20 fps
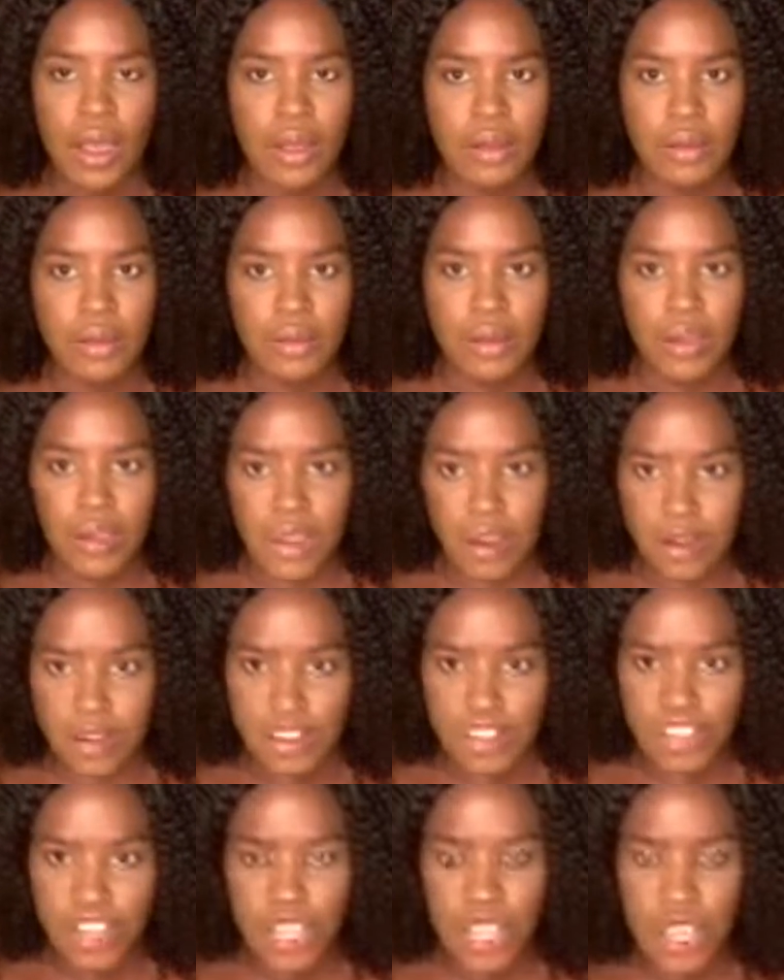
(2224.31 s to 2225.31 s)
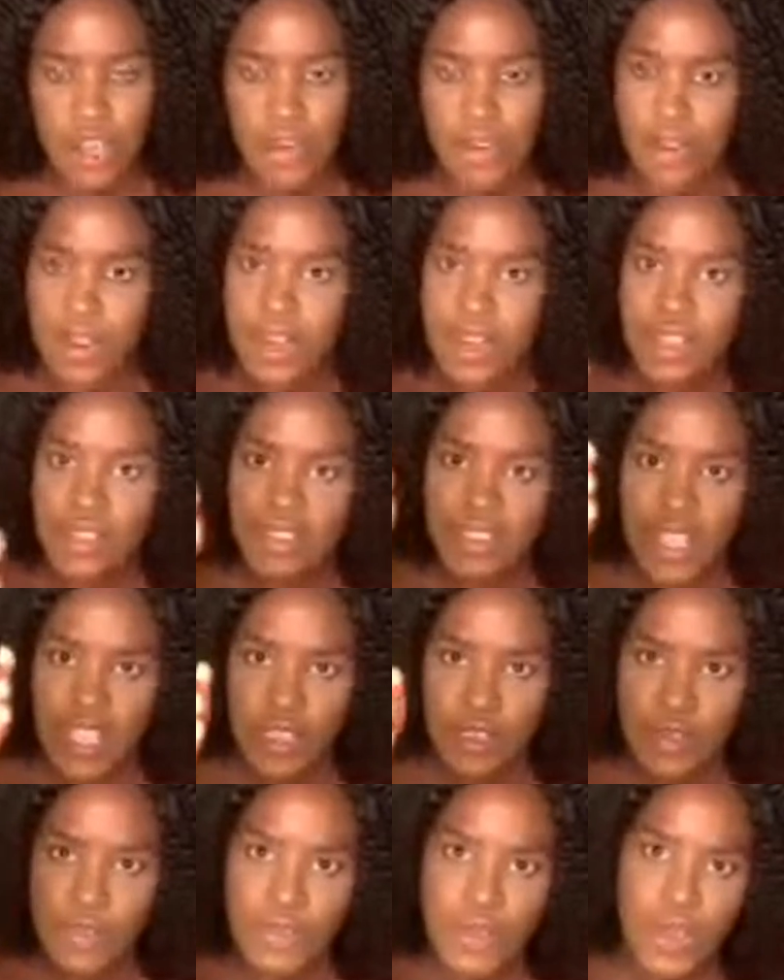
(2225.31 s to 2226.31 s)
nourishing ingredients that you've
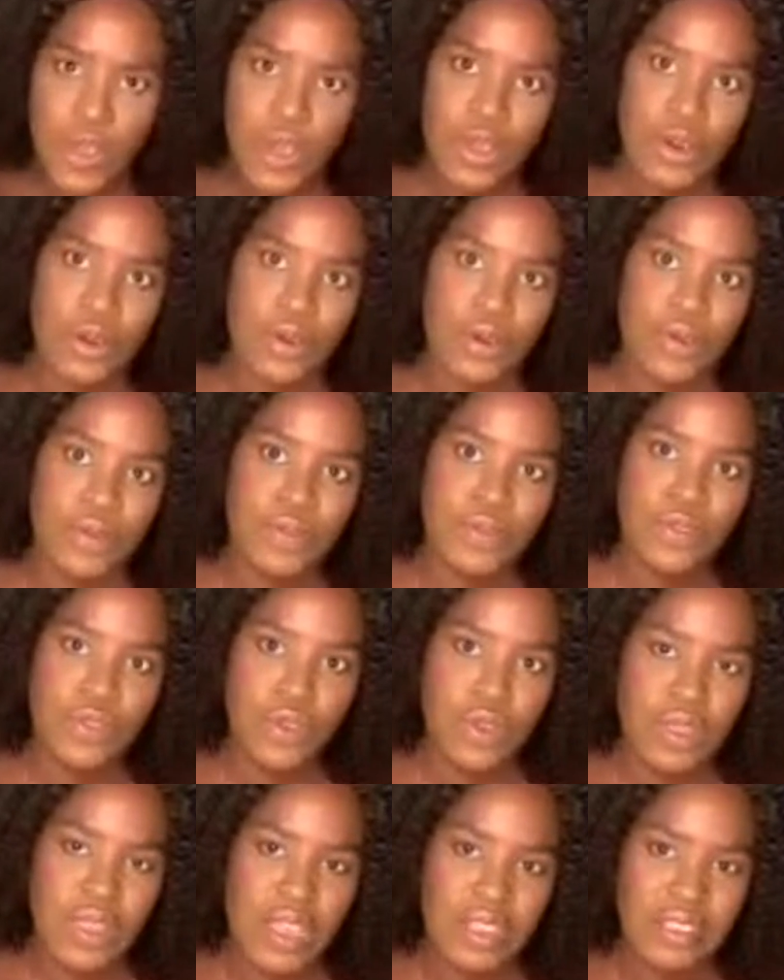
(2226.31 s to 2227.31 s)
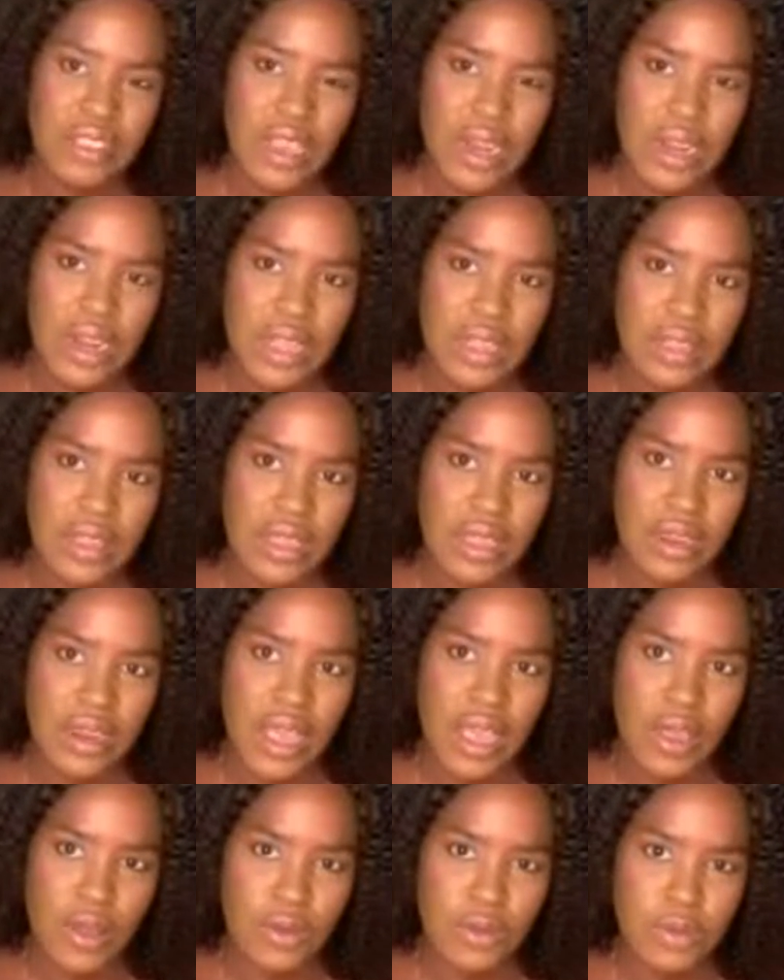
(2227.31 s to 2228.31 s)
heard of. So that's another thing that
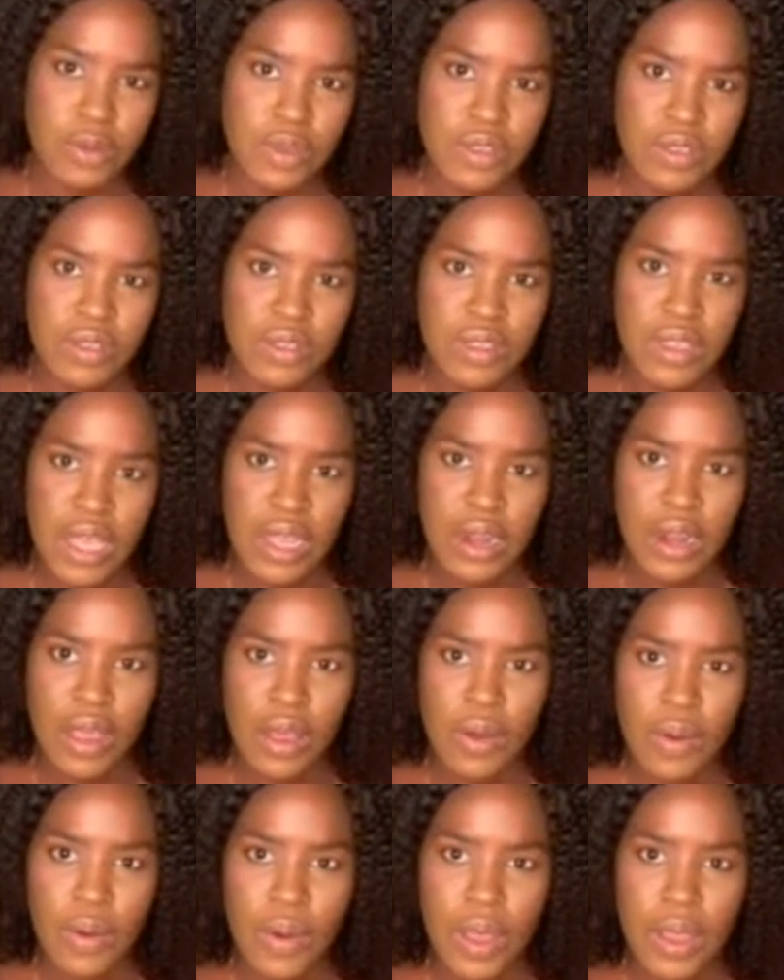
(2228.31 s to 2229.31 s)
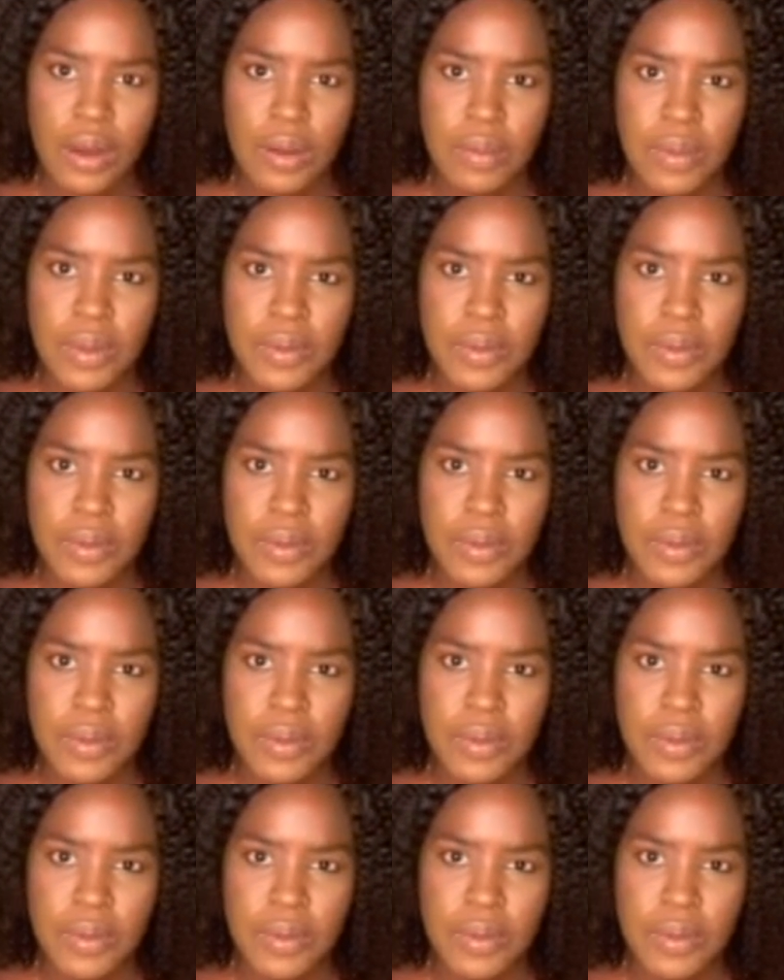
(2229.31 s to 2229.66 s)
helps me to stand out quite a bit.